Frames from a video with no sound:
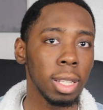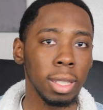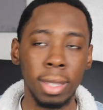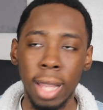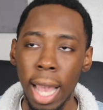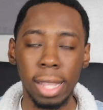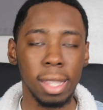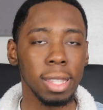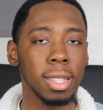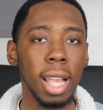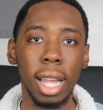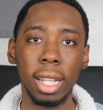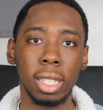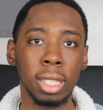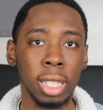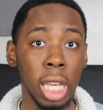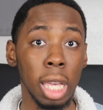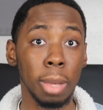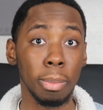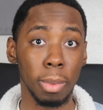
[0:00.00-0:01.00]
That's
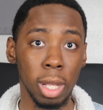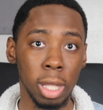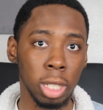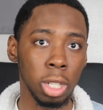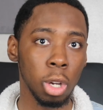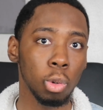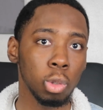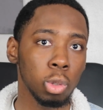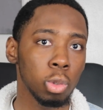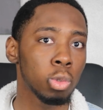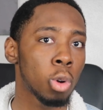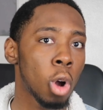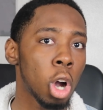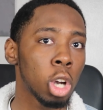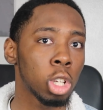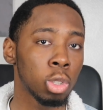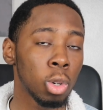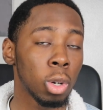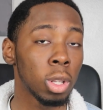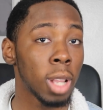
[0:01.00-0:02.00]
not cheap. It's going to
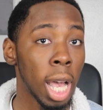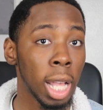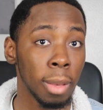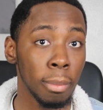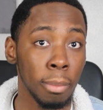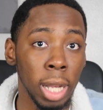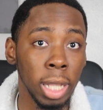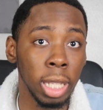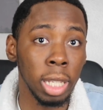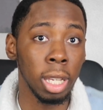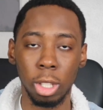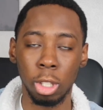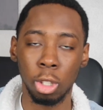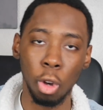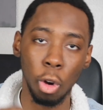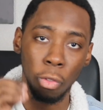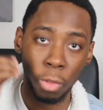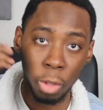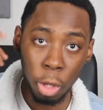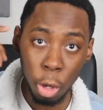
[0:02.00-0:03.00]
cost you a lot of money.
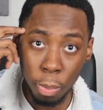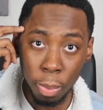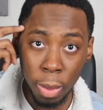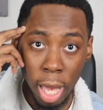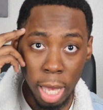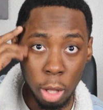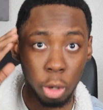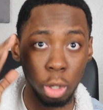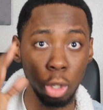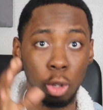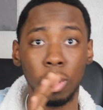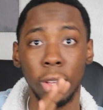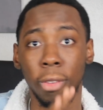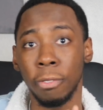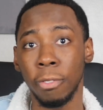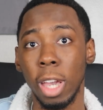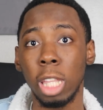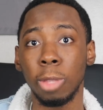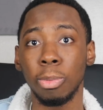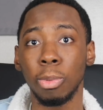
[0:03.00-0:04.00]
So if you plan on
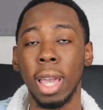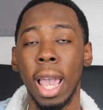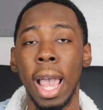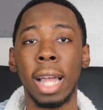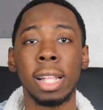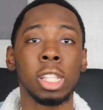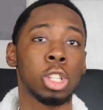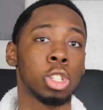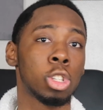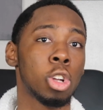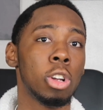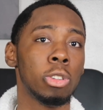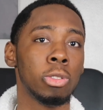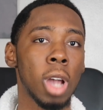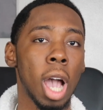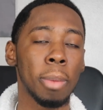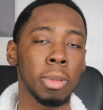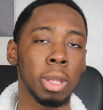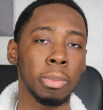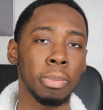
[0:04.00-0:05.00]
using Facebook ads to start
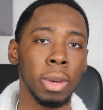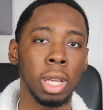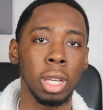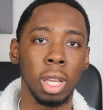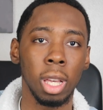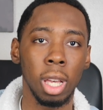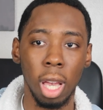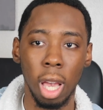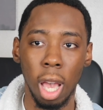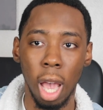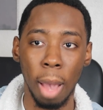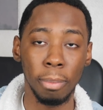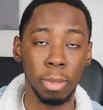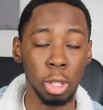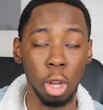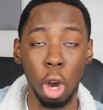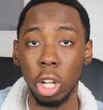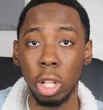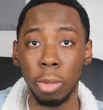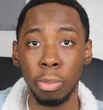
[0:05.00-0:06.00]
dropshipping,
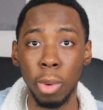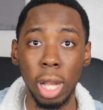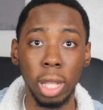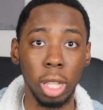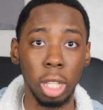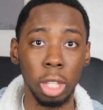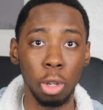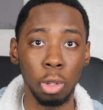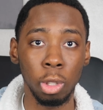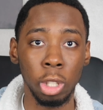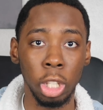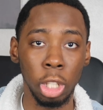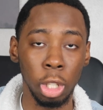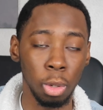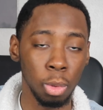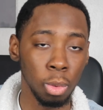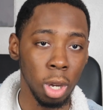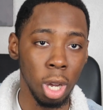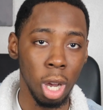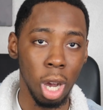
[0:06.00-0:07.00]
I'm sorry to break the news to
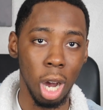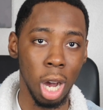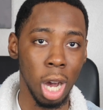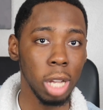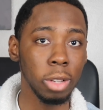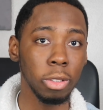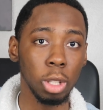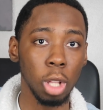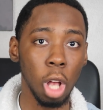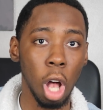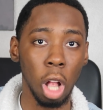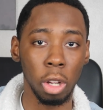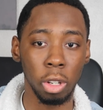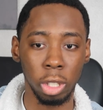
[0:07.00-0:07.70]
you, $100,